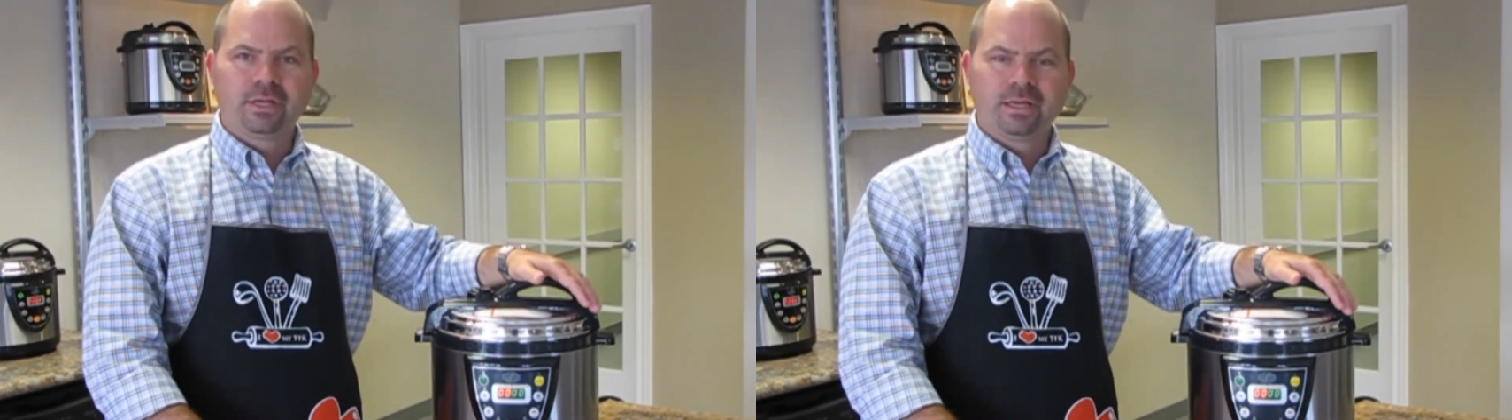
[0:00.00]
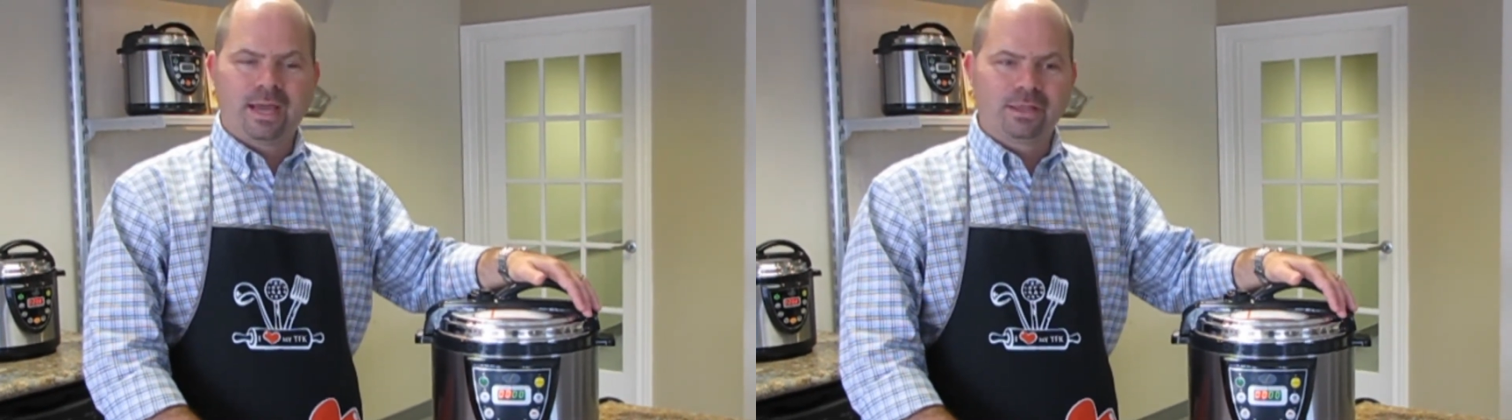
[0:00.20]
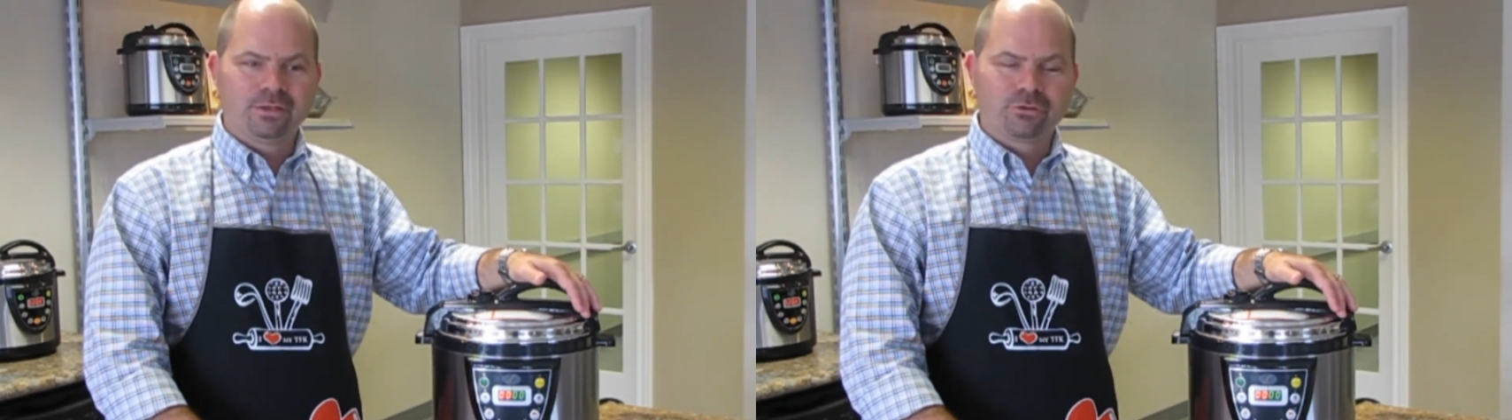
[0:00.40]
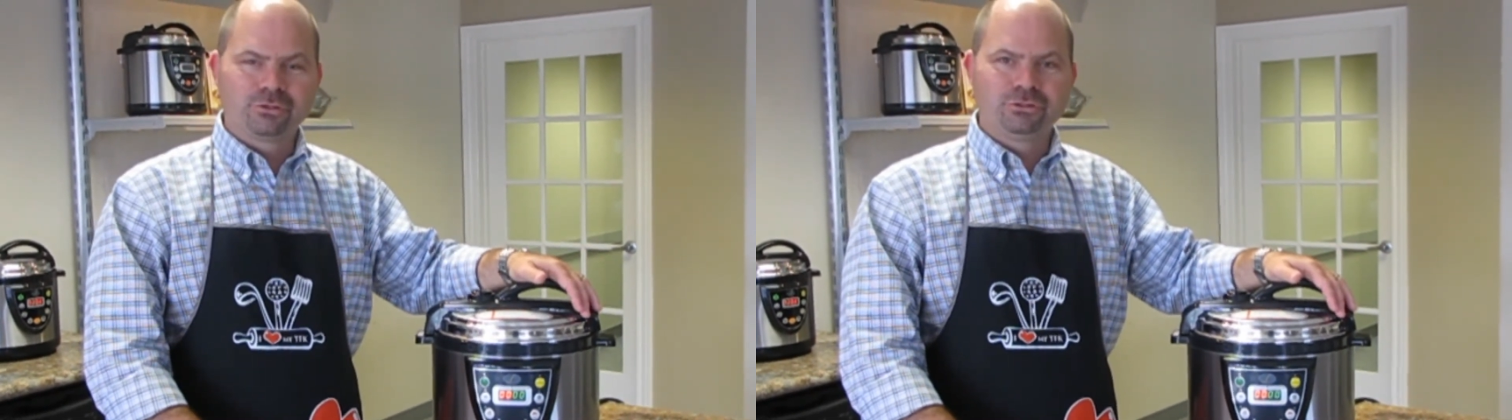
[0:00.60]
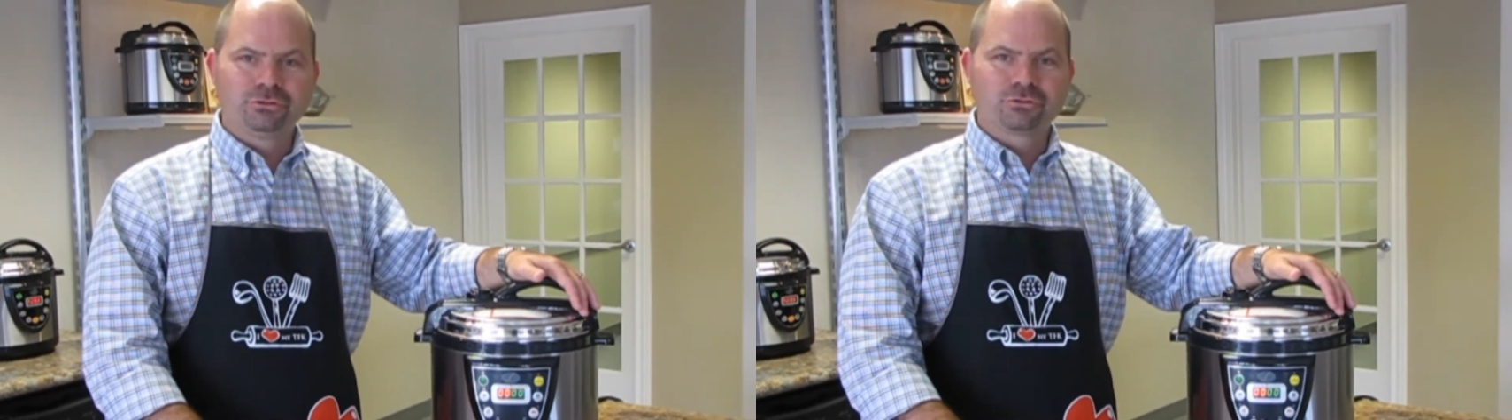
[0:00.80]
I
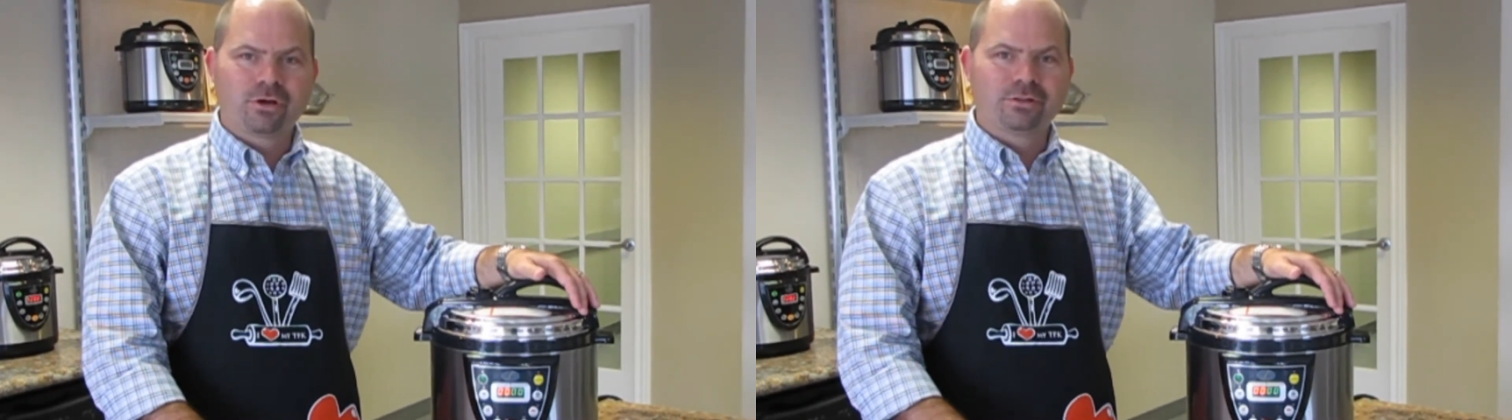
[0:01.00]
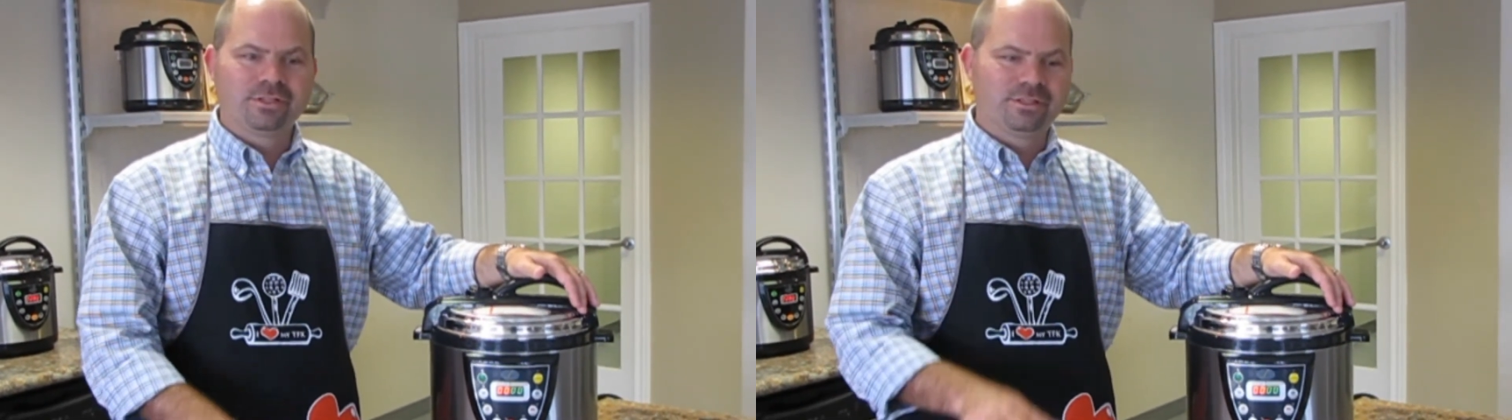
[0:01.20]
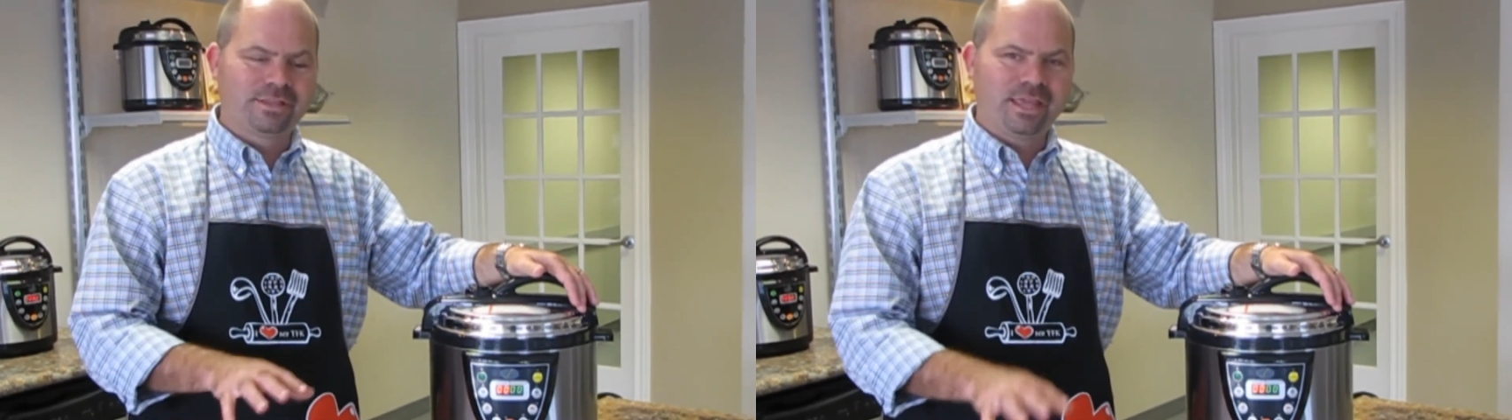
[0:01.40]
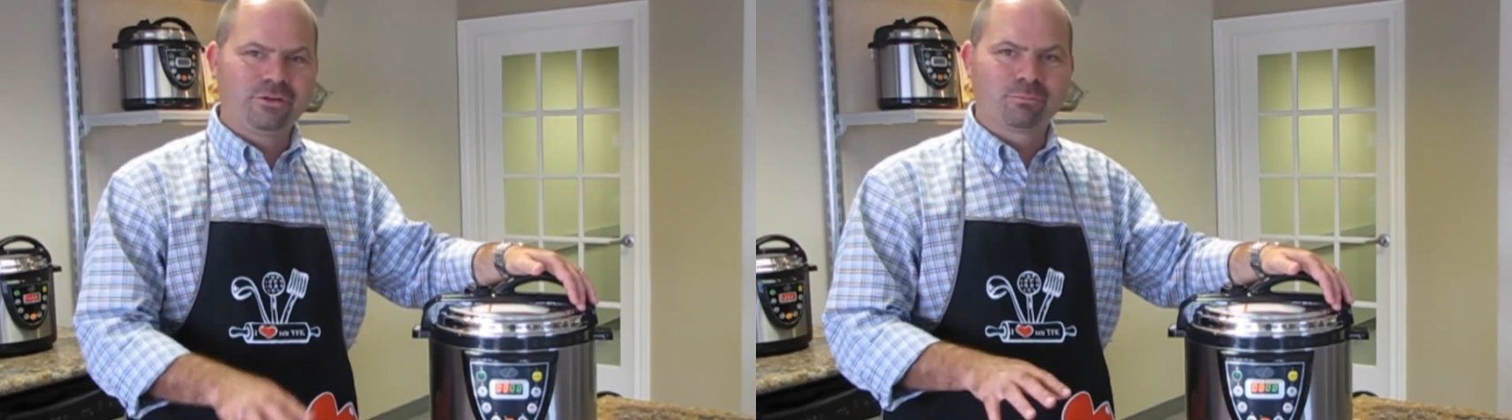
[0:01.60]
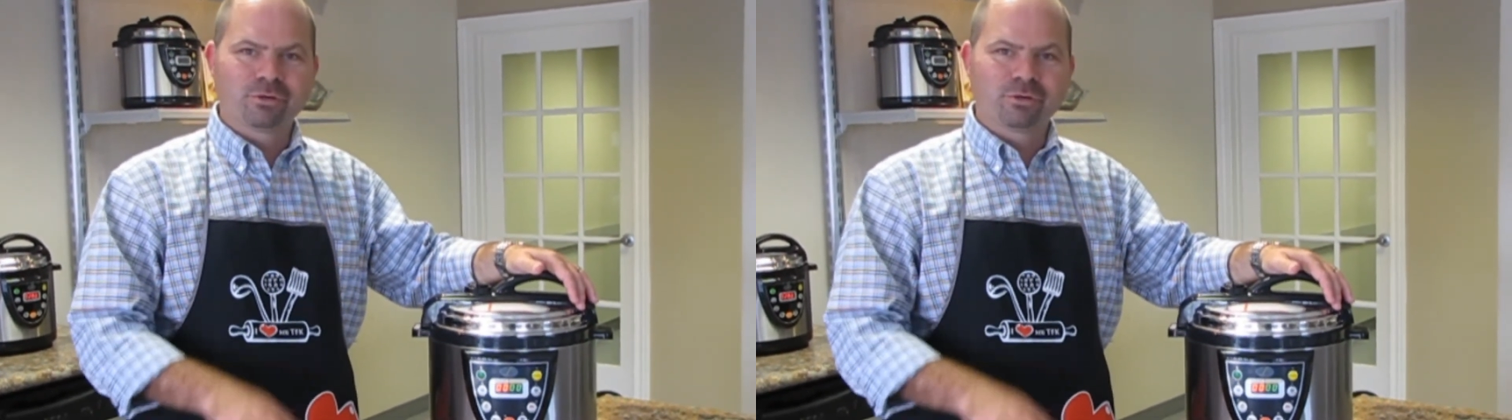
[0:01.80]
encourage you strongly to take your